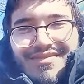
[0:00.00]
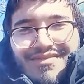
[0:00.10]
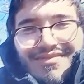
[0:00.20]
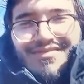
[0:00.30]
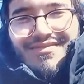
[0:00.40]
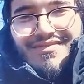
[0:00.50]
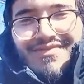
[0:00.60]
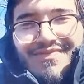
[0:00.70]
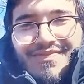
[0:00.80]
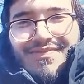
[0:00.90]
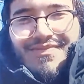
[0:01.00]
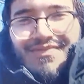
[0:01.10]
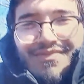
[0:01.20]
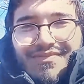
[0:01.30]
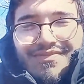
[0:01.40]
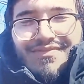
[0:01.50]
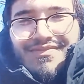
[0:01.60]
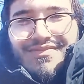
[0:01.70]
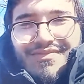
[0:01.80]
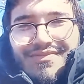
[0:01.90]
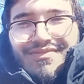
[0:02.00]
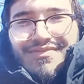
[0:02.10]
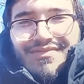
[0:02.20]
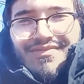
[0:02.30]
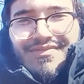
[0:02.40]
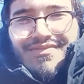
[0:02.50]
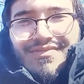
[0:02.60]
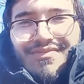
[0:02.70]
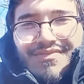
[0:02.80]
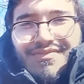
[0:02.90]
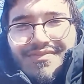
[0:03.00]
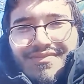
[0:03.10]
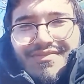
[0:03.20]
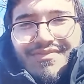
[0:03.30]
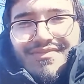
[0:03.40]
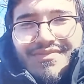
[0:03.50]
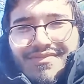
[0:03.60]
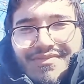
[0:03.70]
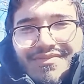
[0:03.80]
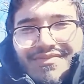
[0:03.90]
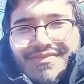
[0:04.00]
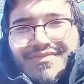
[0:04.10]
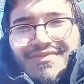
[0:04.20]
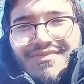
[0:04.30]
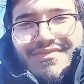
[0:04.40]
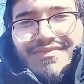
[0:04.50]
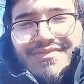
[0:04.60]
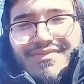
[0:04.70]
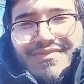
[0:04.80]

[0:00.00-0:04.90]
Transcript: No, it's not water, but it's Sprite. But I mean, I don't want to say water, but it's clear like water, you know.